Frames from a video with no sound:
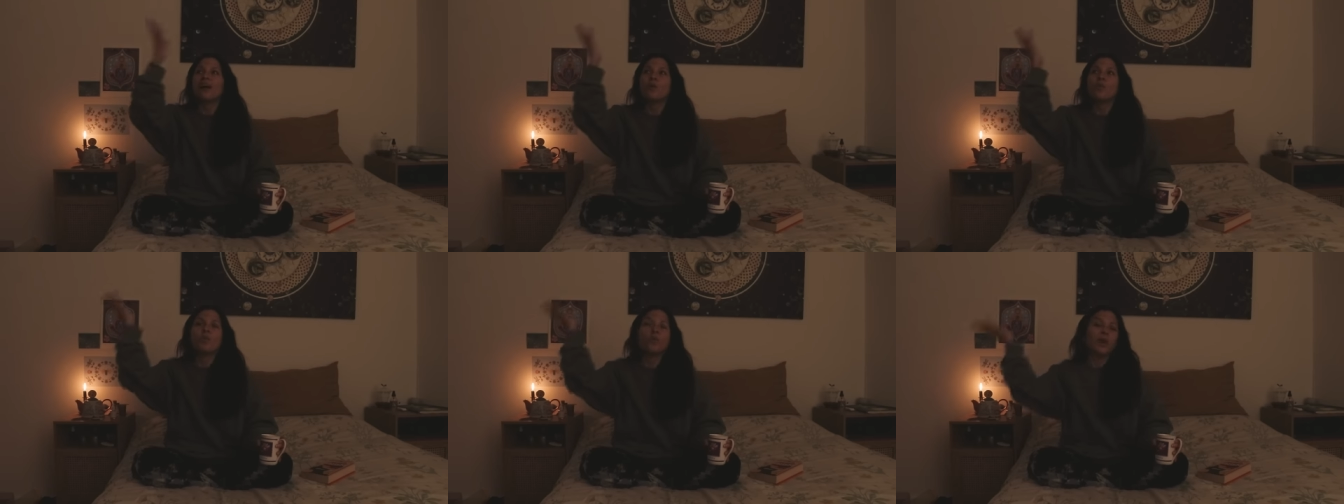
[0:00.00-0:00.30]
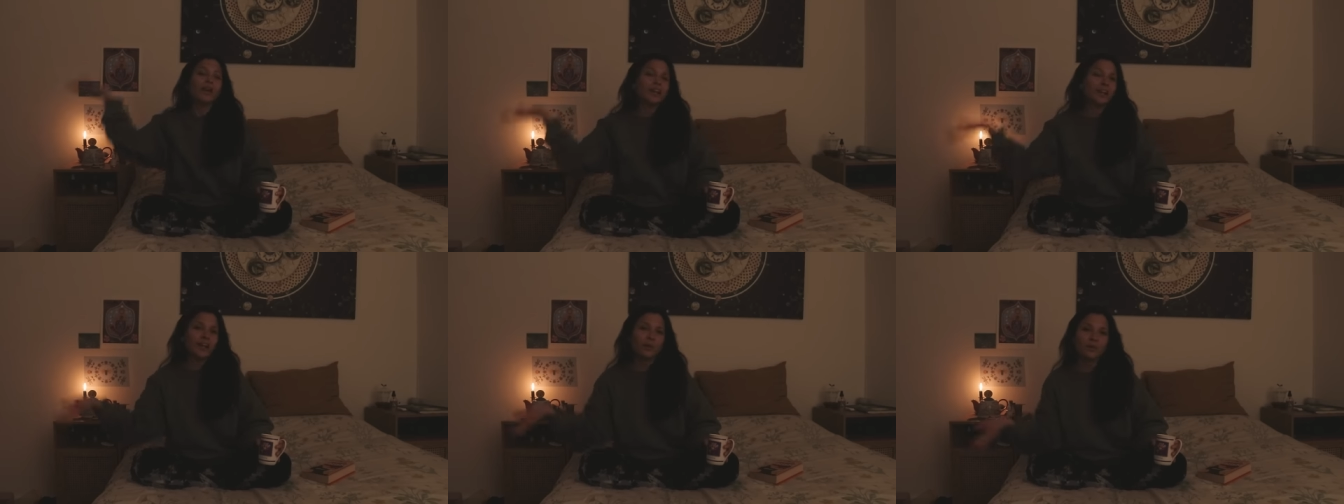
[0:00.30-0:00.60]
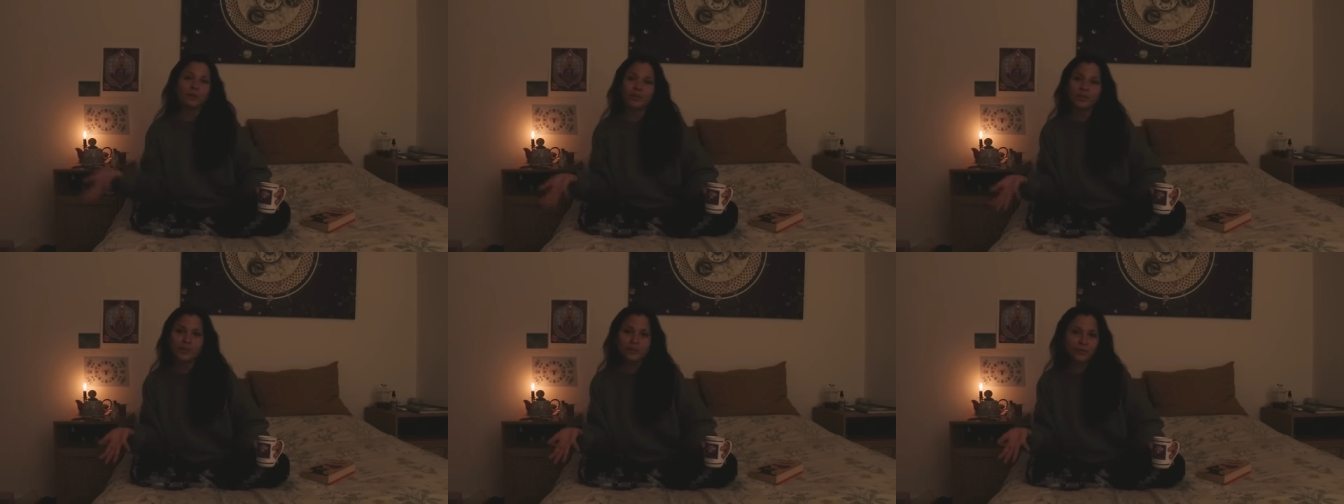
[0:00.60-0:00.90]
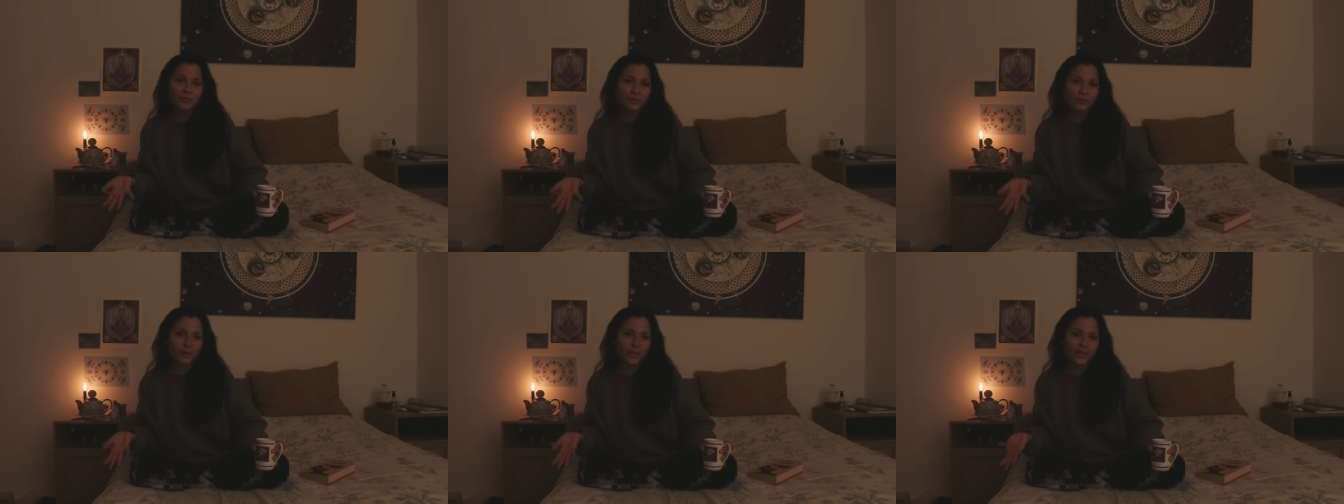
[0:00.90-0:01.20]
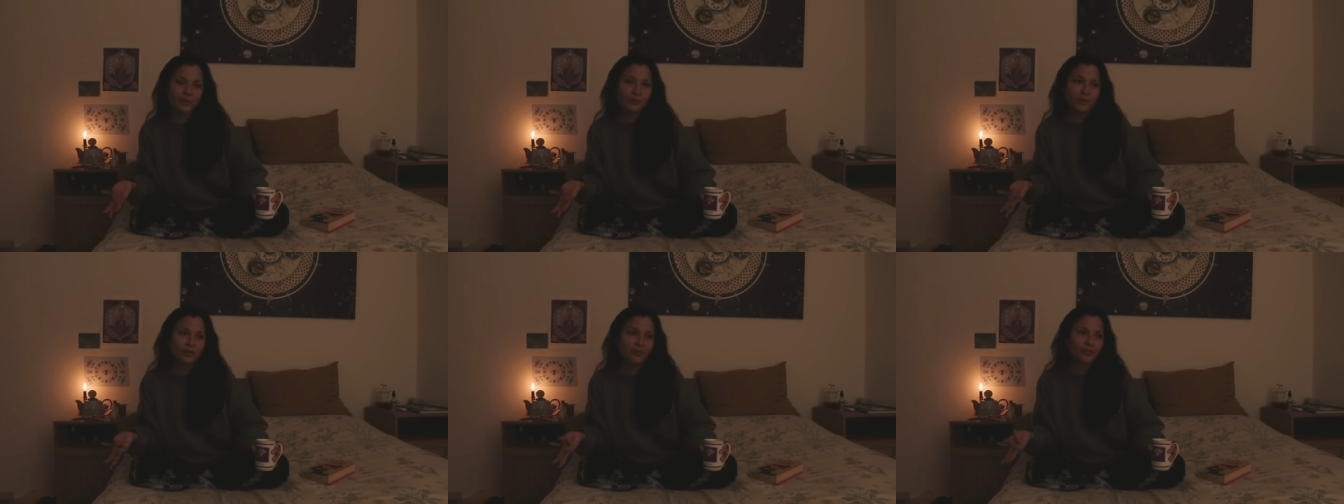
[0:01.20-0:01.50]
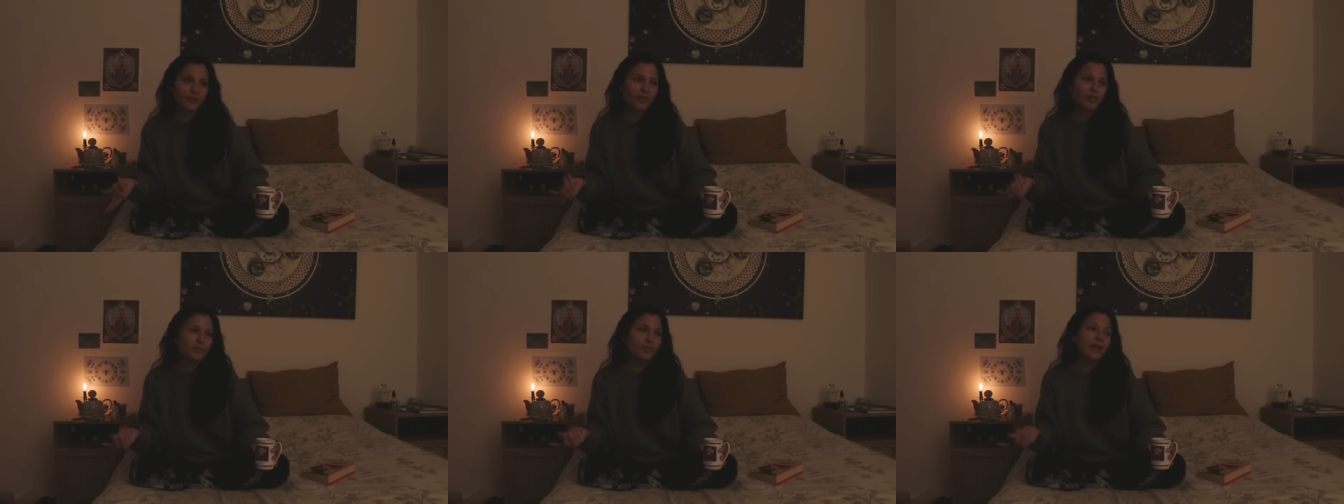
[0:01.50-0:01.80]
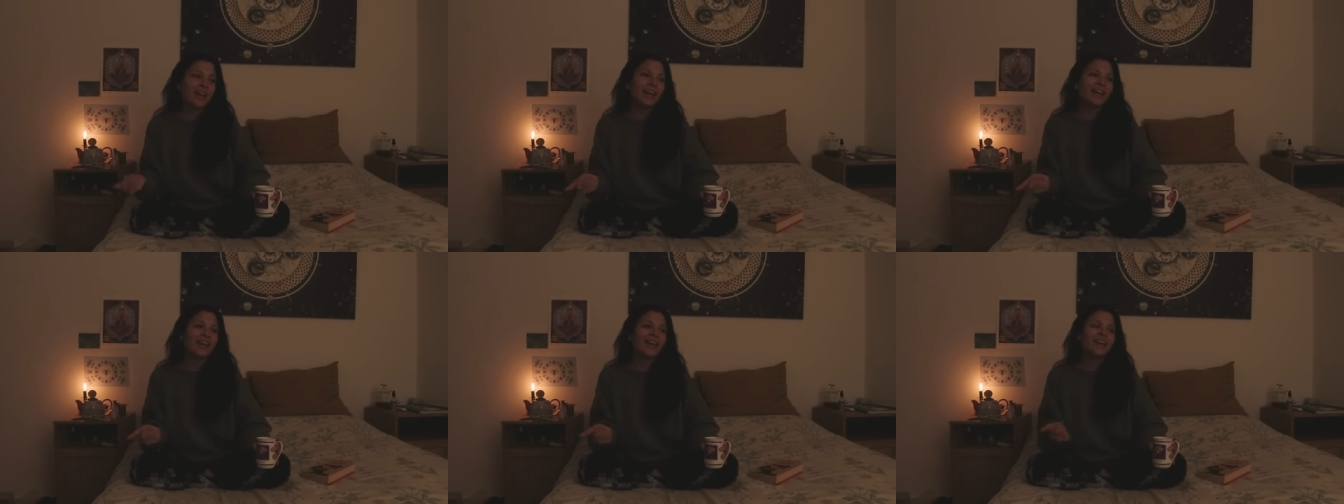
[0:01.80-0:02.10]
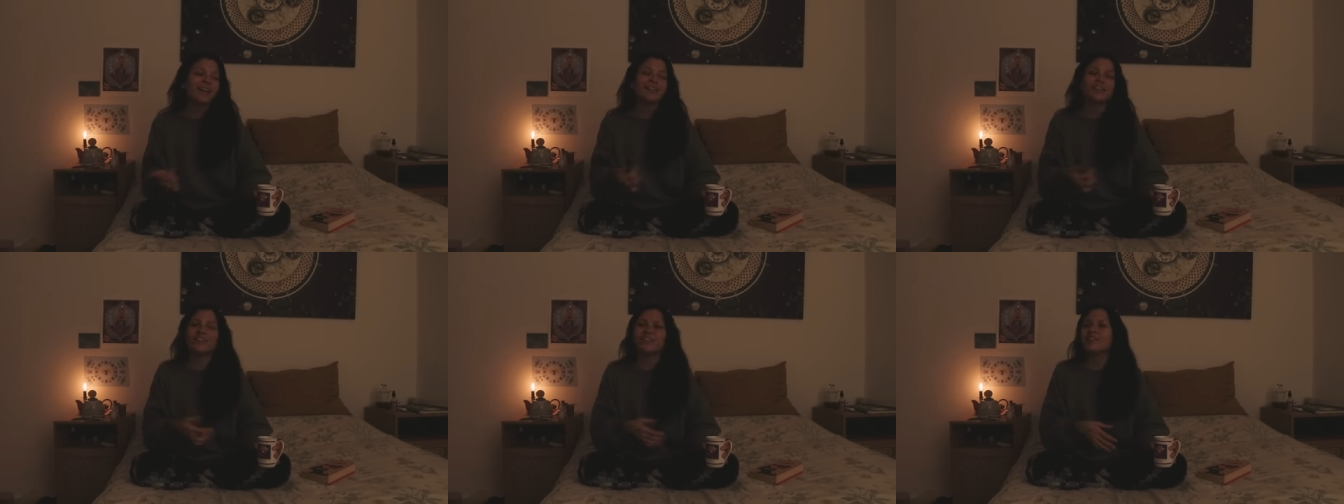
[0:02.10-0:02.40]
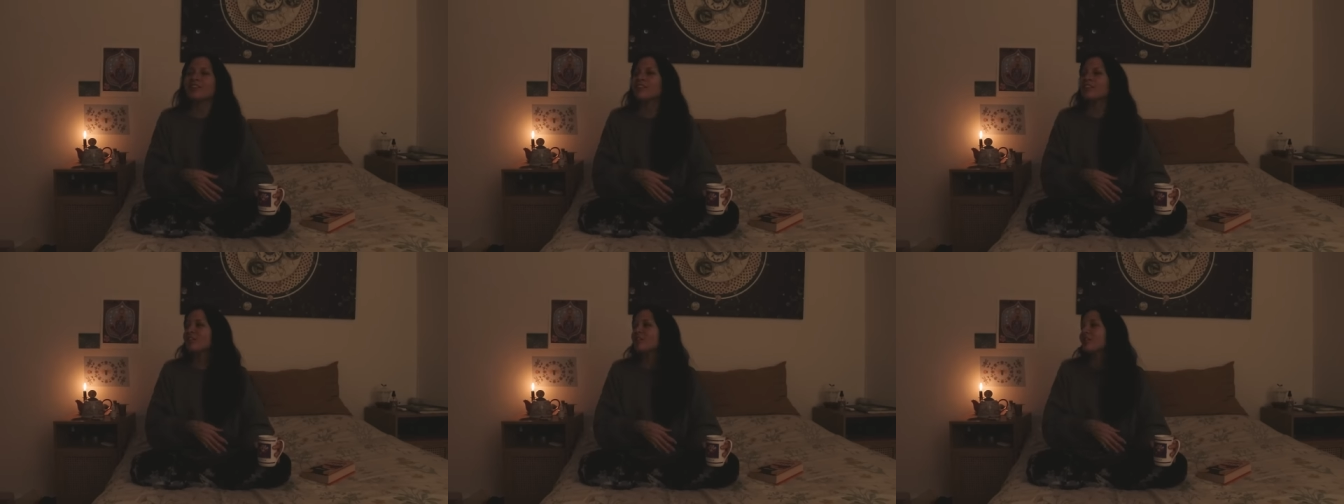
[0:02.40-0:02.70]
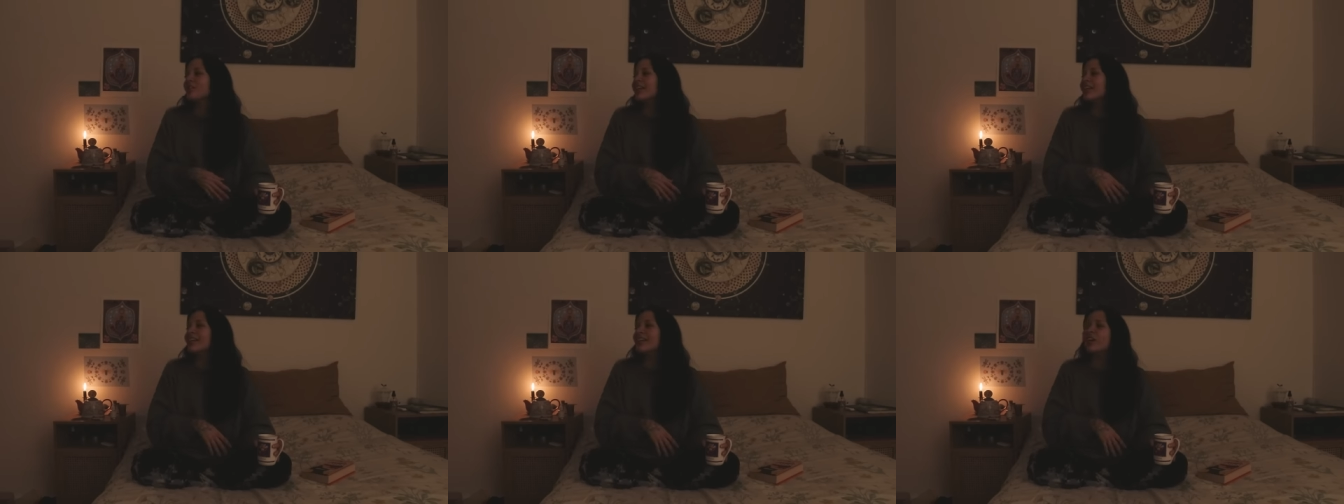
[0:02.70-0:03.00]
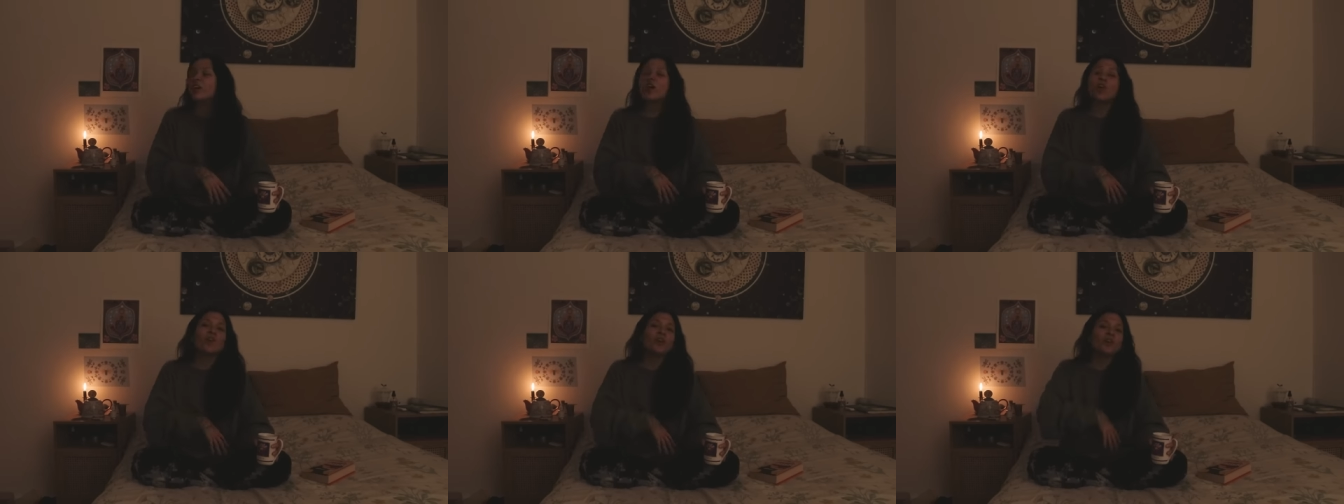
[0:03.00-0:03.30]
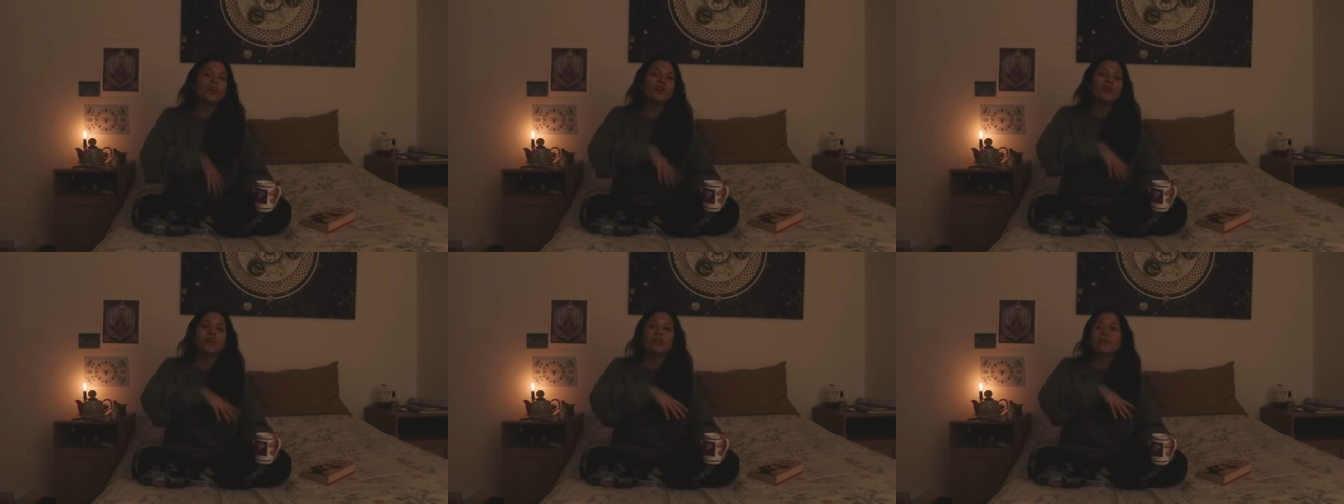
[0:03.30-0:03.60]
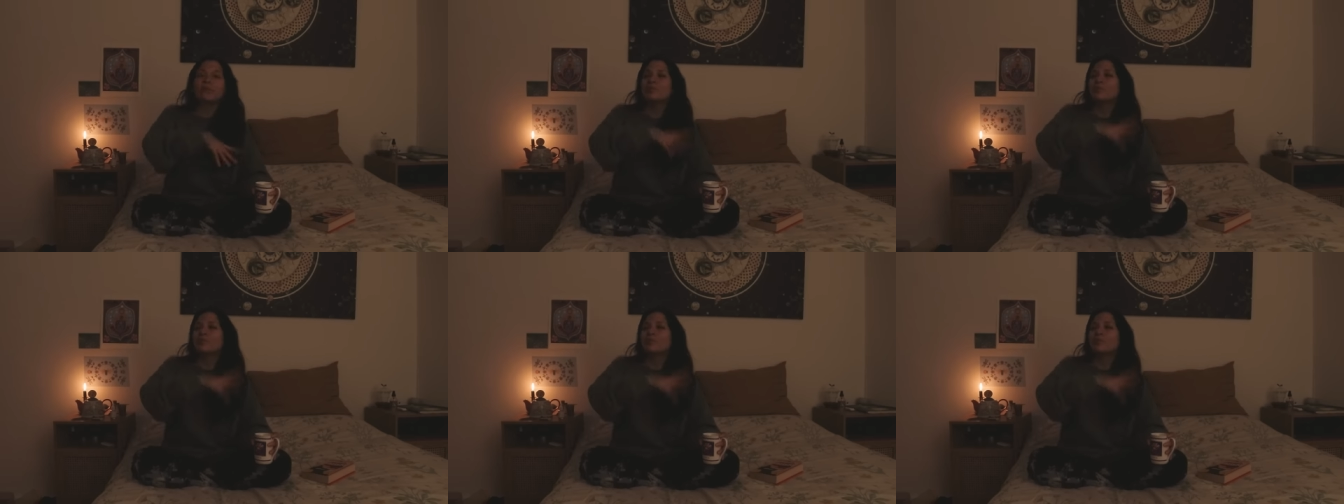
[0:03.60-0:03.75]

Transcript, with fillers: one hour to read before bed, or, you know, like all the